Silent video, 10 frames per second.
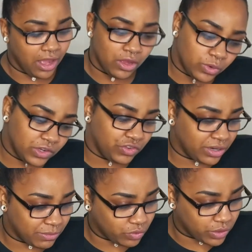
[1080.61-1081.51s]
Question
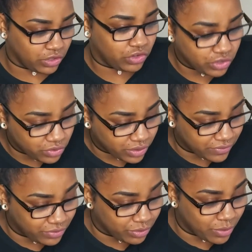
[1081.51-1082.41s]
number 22,
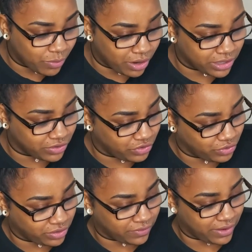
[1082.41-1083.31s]
if you could walk in the
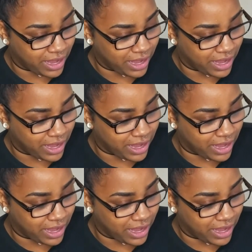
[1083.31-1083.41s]
shoes of